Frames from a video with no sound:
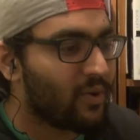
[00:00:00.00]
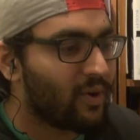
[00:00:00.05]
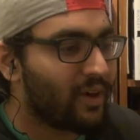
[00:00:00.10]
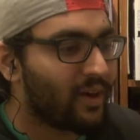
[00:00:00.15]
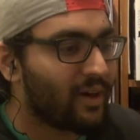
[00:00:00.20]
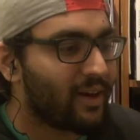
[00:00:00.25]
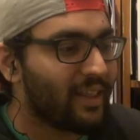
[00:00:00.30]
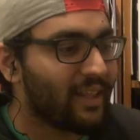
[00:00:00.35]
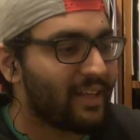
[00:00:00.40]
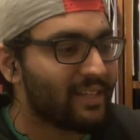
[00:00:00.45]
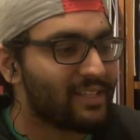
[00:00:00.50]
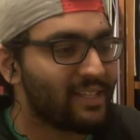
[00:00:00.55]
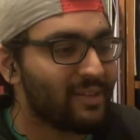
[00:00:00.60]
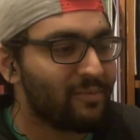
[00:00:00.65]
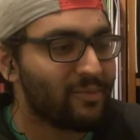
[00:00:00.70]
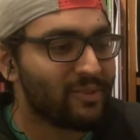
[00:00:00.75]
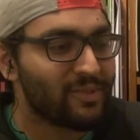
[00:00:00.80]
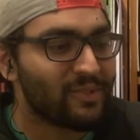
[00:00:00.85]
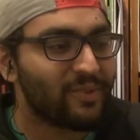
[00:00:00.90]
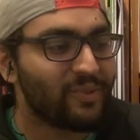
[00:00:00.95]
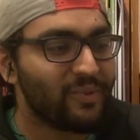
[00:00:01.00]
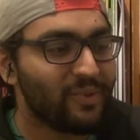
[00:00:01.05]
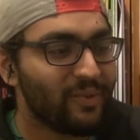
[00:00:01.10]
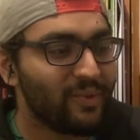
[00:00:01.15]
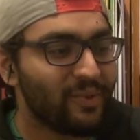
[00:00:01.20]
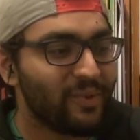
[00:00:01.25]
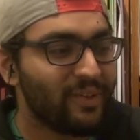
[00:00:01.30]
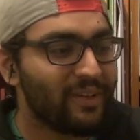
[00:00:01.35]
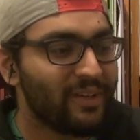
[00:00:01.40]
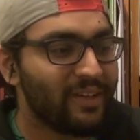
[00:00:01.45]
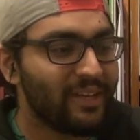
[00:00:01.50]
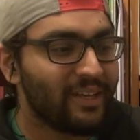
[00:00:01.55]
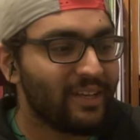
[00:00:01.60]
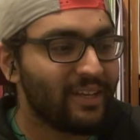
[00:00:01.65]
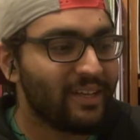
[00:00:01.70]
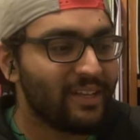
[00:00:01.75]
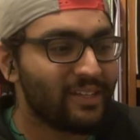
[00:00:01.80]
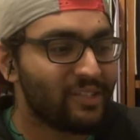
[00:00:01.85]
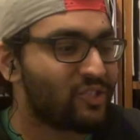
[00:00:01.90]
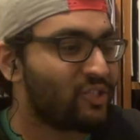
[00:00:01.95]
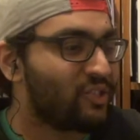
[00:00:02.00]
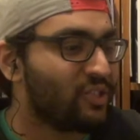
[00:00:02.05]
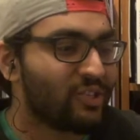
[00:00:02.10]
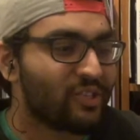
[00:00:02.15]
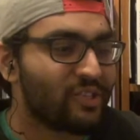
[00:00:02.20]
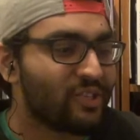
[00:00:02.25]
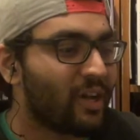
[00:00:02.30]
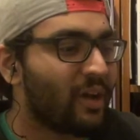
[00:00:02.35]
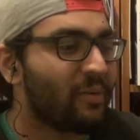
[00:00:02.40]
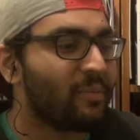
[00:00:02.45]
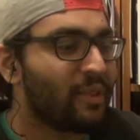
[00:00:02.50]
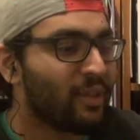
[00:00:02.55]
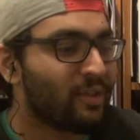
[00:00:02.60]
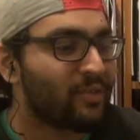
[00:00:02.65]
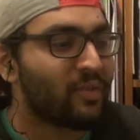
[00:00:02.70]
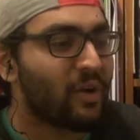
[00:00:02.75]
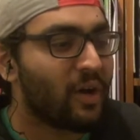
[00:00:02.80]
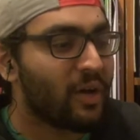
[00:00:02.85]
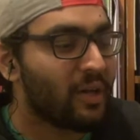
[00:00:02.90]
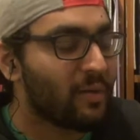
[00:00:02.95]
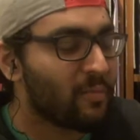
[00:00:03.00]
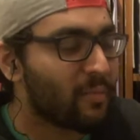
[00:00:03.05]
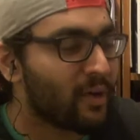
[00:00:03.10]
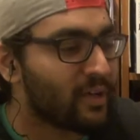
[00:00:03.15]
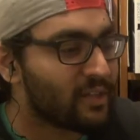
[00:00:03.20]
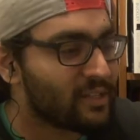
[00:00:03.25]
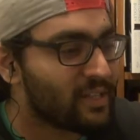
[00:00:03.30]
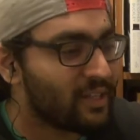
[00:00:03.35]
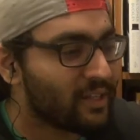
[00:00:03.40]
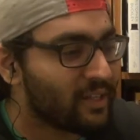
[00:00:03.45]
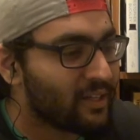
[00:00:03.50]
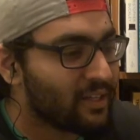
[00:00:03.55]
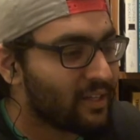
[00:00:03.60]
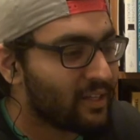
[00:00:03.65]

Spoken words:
Wow, that scene was cool. It's just, I mean, they've cut it, but still.